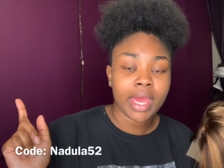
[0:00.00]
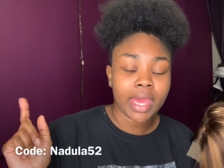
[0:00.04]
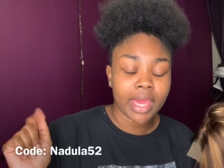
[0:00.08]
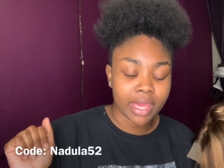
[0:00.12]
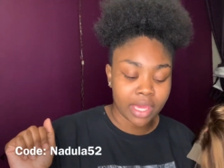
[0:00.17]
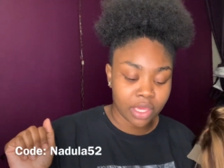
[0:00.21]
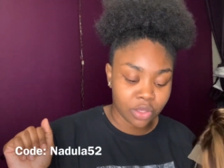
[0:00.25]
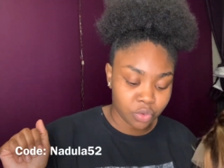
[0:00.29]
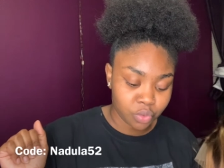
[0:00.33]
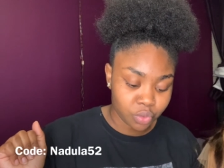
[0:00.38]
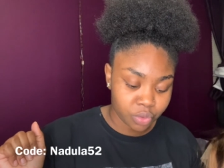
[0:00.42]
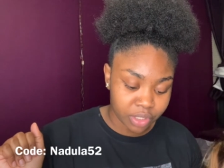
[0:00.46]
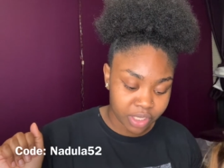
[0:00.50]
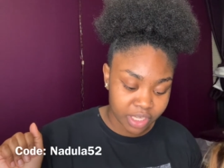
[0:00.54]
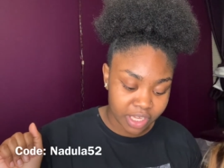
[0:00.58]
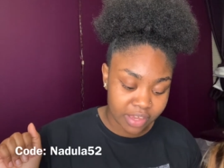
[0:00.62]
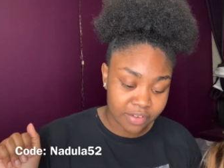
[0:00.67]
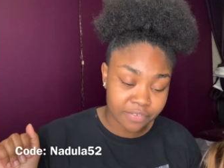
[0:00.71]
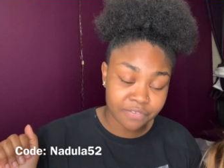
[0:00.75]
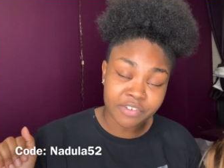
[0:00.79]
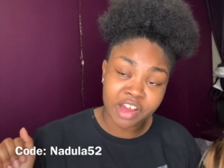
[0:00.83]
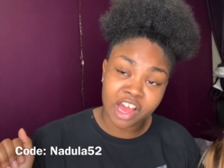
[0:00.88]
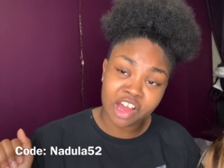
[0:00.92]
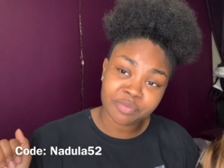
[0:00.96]
You will
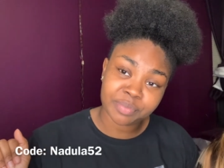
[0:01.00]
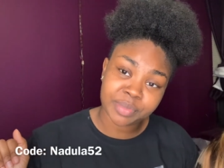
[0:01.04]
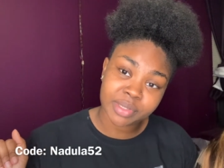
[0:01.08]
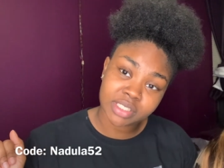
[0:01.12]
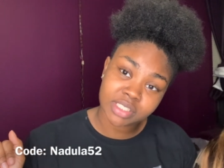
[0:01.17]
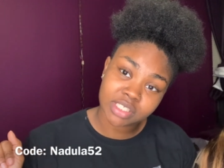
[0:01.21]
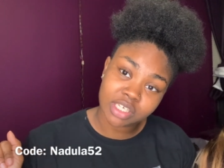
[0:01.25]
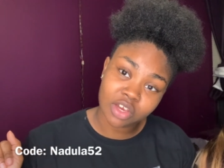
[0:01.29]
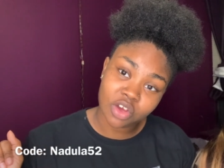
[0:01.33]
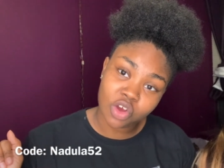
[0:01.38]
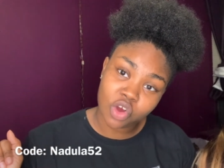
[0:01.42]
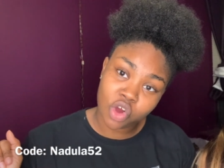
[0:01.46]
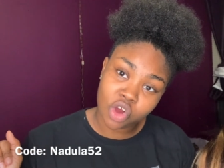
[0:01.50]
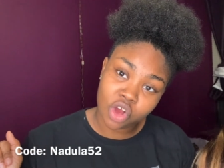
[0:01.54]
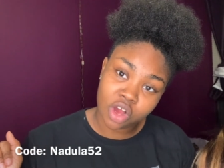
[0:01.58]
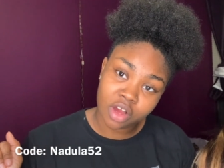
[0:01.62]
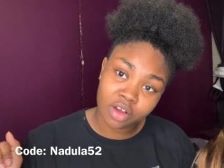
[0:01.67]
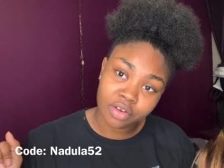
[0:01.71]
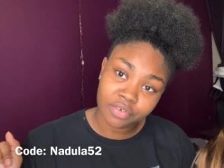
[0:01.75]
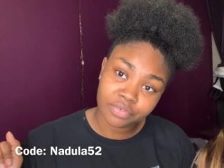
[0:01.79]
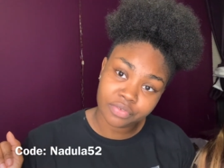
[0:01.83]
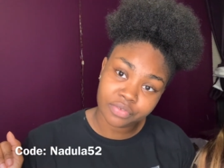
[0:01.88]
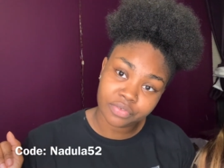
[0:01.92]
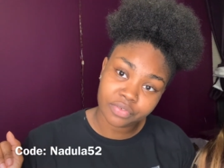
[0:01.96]
get 5% off,
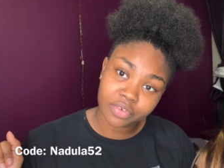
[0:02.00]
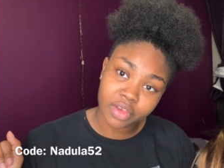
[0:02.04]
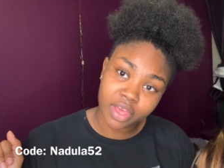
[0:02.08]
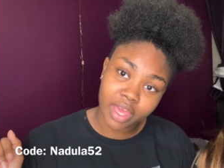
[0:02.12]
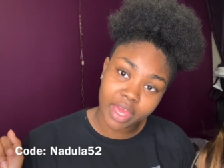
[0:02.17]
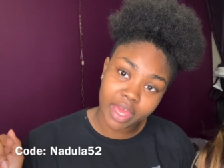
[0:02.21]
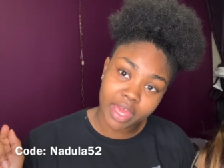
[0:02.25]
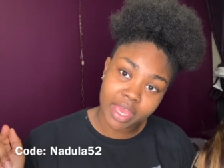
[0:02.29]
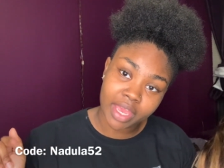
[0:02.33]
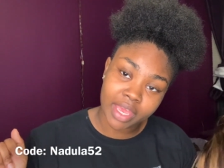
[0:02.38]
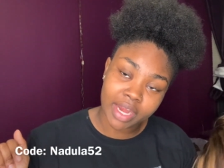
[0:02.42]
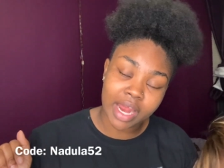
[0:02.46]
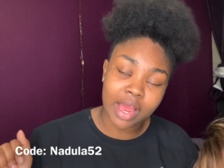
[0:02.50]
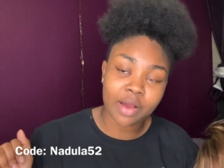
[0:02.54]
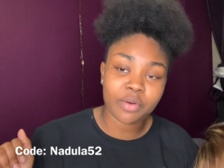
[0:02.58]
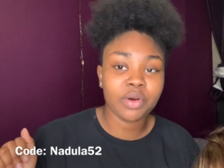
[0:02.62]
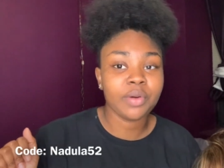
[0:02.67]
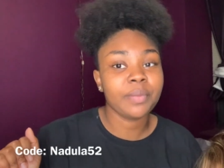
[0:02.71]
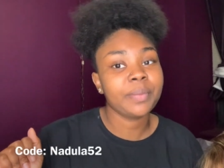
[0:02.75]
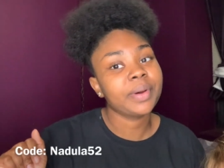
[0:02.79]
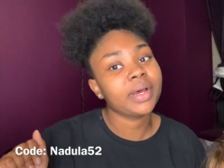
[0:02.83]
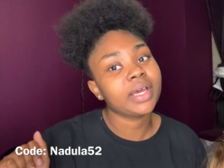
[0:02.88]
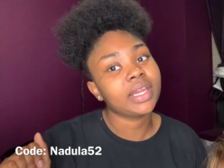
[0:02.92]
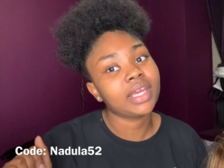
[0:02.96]
and I will
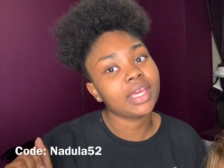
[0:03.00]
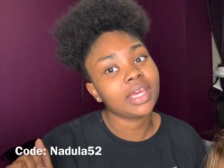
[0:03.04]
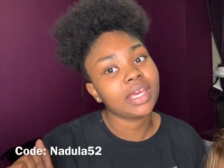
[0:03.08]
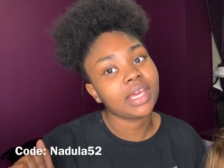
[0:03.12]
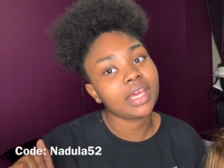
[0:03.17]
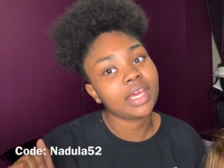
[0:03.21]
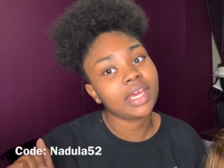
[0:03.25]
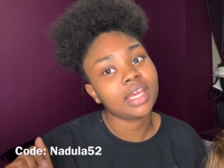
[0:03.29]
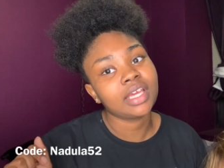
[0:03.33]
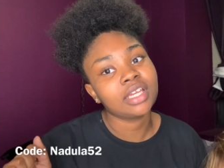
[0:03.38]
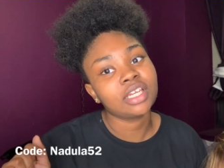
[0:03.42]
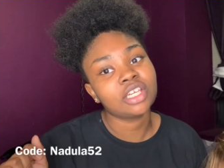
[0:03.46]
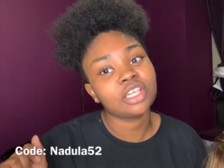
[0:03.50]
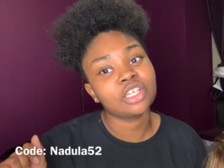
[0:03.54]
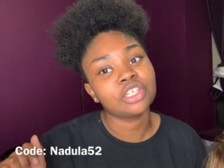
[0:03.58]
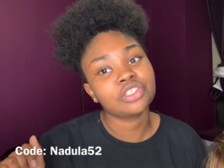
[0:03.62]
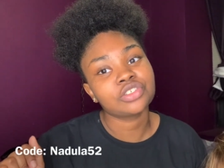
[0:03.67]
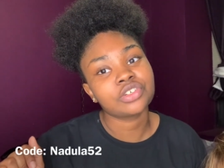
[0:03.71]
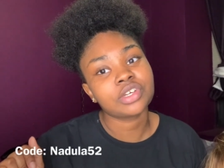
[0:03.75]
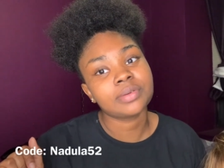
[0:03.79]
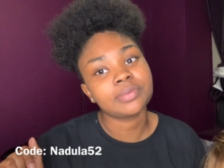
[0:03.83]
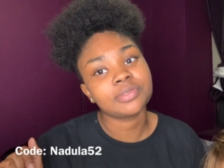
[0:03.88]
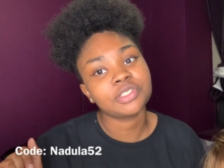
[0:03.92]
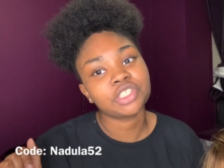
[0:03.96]
put it in the
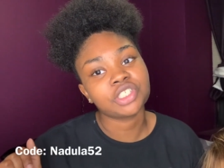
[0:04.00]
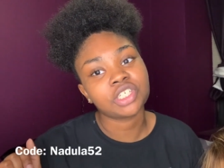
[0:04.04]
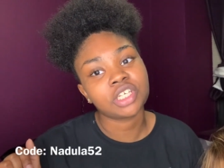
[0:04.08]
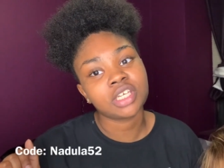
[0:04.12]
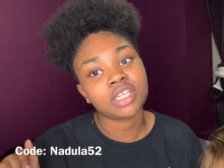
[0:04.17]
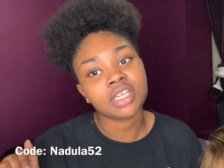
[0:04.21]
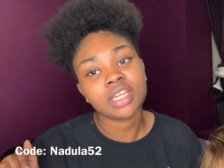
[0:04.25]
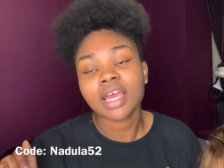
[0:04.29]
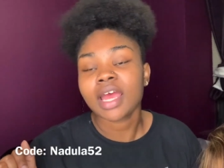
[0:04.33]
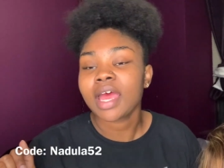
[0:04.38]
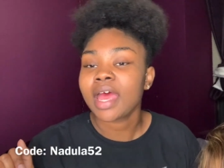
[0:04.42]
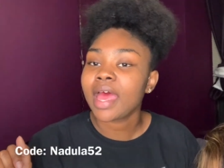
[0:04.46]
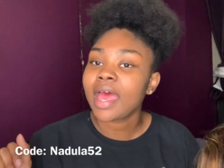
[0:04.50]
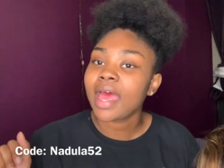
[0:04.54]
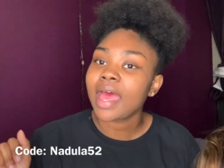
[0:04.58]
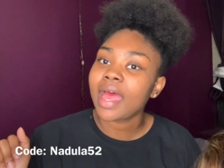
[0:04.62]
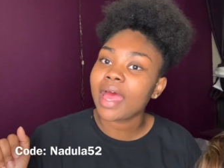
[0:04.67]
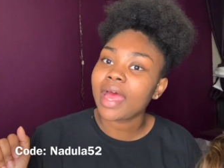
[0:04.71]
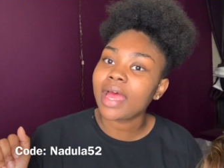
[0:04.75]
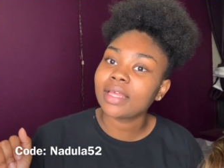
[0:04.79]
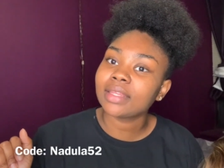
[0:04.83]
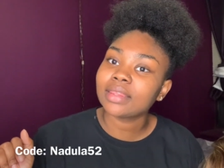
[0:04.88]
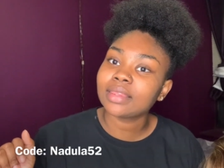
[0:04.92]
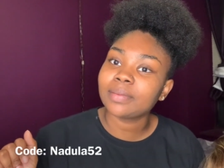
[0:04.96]
description
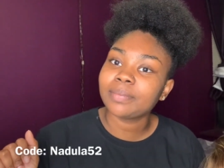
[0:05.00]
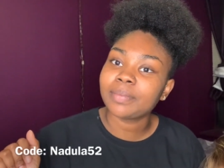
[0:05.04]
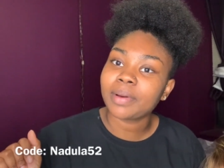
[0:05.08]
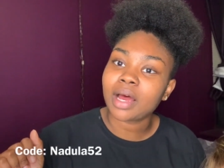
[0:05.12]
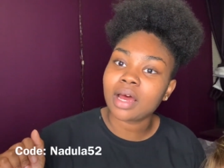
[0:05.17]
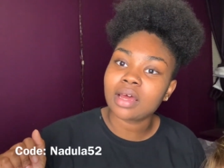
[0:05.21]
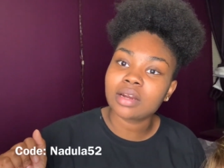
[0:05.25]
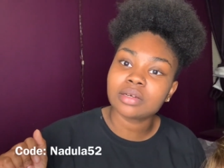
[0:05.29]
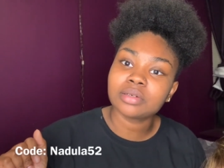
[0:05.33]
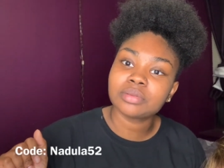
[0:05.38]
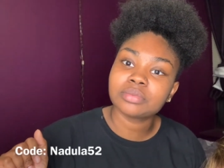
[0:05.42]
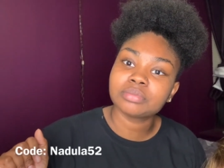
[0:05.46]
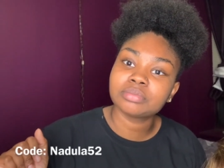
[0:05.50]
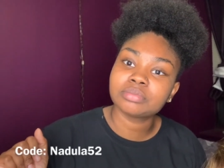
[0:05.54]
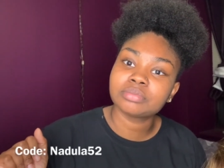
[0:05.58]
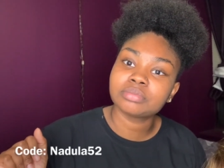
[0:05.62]
at the bottom.